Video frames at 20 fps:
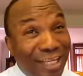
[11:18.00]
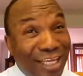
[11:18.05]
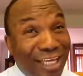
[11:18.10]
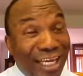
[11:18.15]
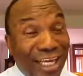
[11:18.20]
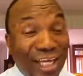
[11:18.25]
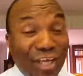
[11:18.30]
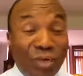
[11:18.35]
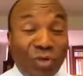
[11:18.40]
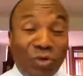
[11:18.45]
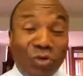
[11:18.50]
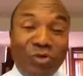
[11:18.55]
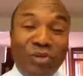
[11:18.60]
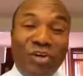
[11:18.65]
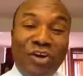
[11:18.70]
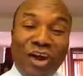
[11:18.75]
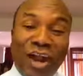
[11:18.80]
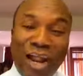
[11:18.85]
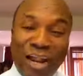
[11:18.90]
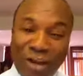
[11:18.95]
He used
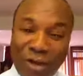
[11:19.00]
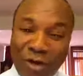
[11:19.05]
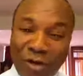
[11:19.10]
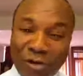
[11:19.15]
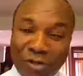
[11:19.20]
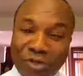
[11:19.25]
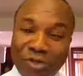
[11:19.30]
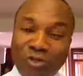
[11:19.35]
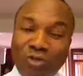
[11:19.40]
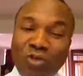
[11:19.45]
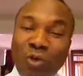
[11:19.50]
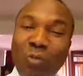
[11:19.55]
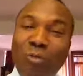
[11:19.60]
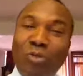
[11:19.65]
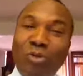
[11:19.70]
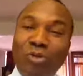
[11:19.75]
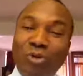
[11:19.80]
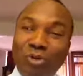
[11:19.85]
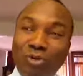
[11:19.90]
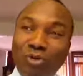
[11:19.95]
groundnut to
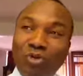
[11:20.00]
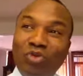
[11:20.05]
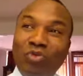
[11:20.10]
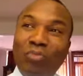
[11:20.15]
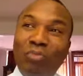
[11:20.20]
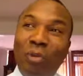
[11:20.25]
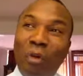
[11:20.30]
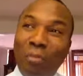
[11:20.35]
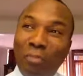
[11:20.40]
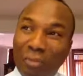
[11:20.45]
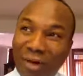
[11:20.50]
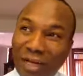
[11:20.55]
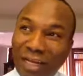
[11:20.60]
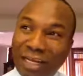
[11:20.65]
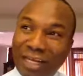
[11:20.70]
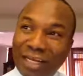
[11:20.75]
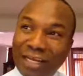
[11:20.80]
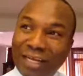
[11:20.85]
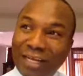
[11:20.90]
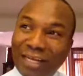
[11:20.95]
produce more
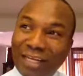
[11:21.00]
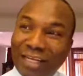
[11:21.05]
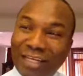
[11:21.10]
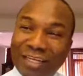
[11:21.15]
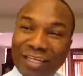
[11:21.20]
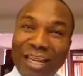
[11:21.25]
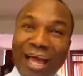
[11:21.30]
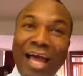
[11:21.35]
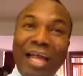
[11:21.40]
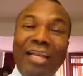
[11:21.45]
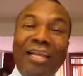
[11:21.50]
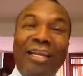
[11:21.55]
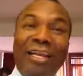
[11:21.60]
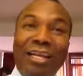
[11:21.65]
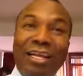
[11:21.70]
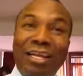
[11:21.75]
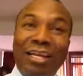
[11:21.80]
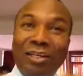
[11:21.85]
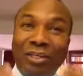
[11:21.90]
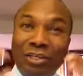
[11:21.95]
money than
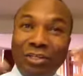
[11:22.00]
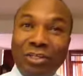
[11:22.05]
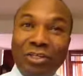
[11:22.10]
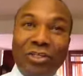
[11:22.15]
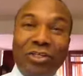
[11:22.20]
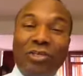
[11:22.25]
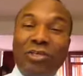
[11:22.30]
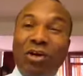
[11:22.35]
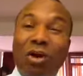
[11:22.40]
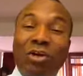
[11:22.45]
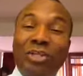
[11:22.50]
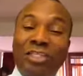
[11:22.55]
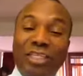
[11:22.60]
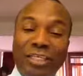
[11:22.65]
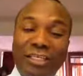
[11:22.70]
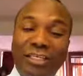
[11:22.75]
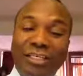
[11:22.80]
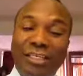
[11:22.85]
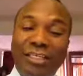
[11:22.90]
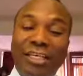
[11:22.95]

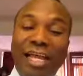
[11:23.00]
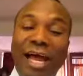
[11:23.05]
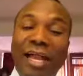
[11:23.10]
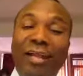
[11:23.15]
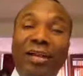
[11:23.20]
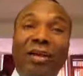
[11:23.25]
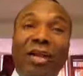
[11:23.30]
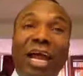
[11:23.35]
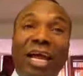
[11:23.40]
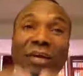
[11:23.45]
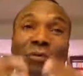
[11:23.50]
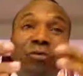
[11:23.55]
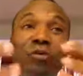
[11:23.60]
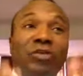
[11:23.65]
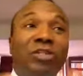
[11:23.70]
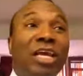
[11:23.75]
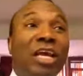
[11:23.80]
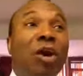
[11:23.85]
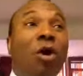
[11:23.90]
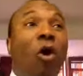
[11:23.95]
cotton, than like we say